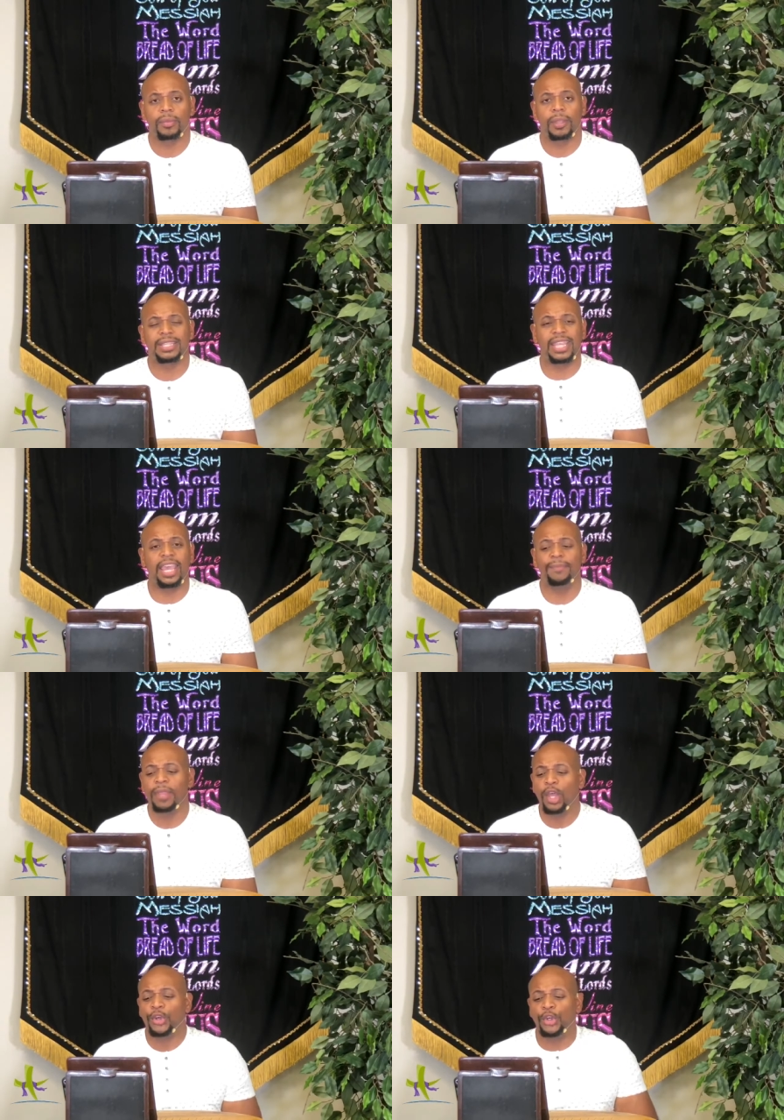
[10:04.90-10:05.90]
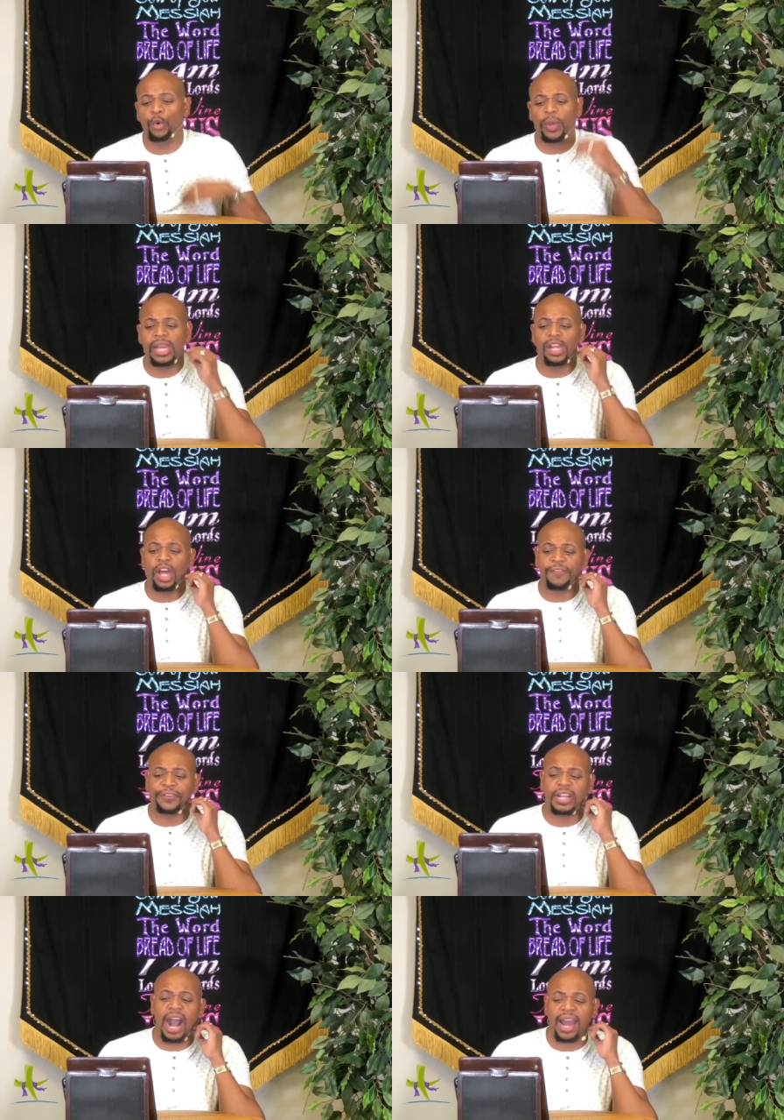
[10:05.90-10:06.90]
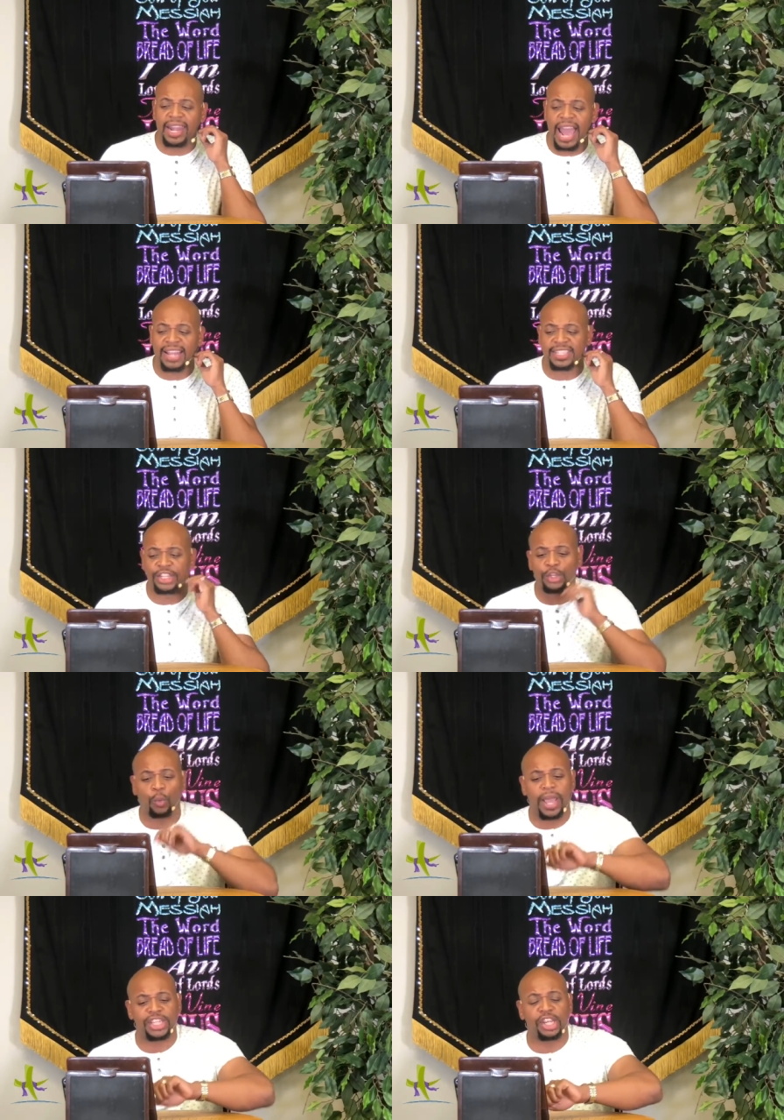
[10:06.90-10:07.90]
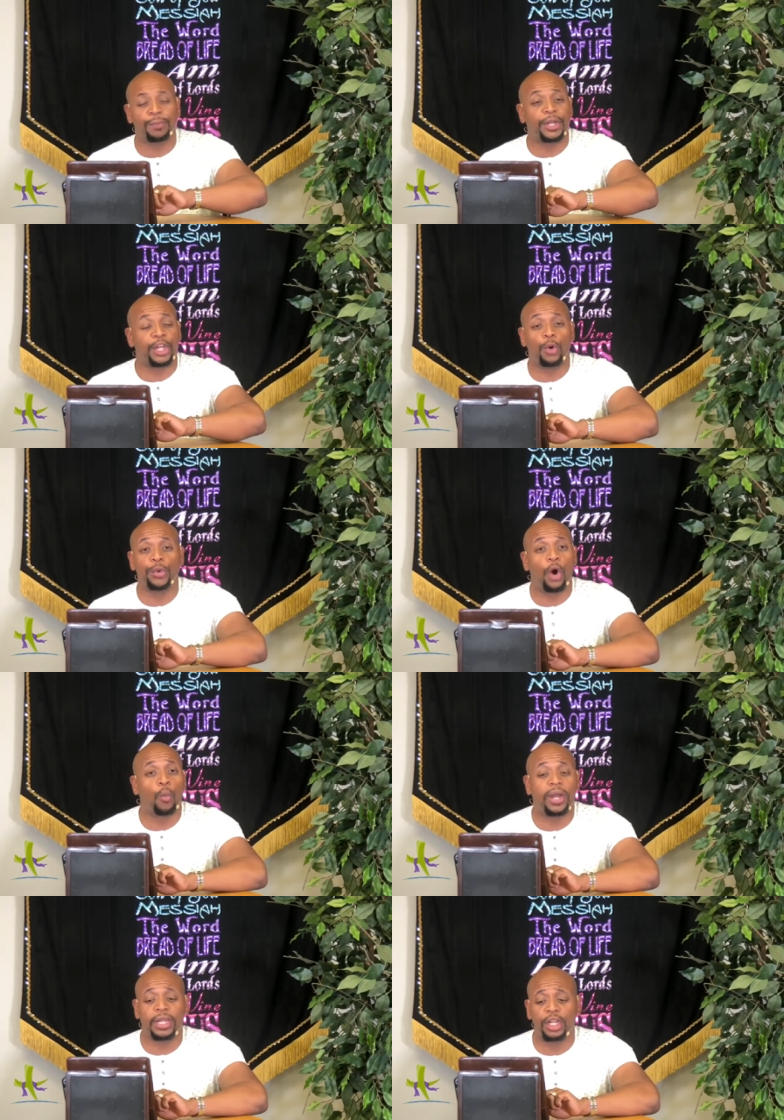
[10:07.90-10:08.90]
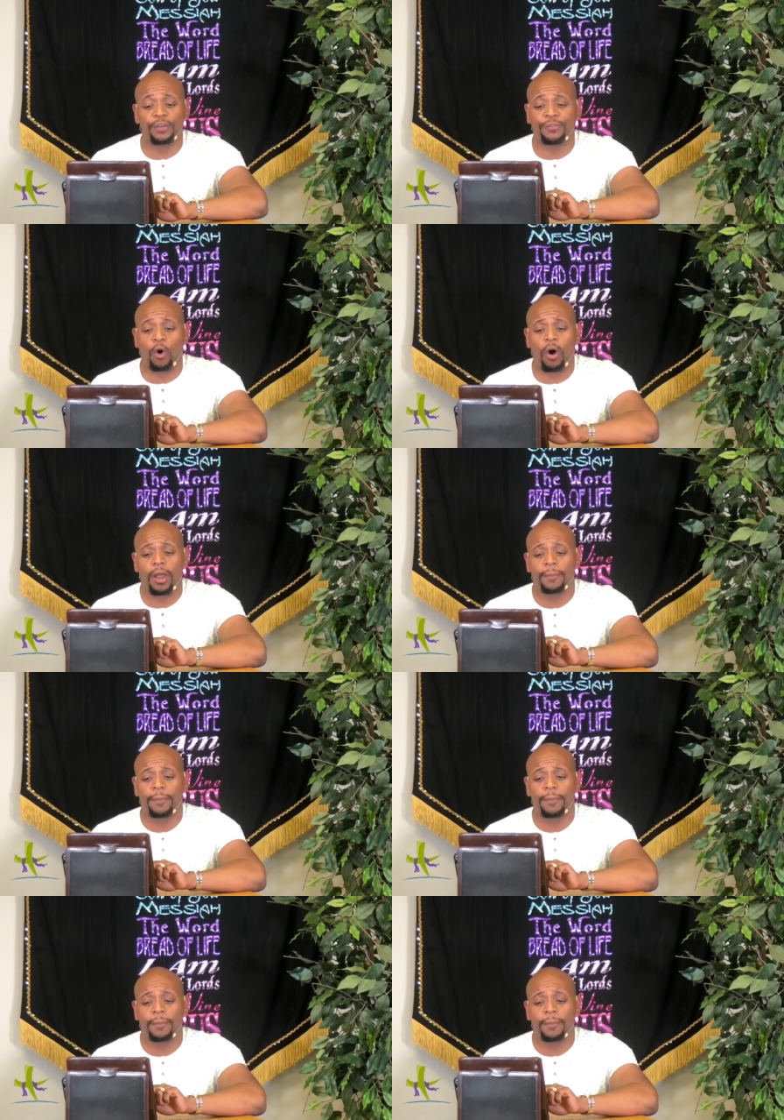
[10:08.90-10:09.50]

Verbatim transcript: See, do we look for God in our situation but don't know what to look for?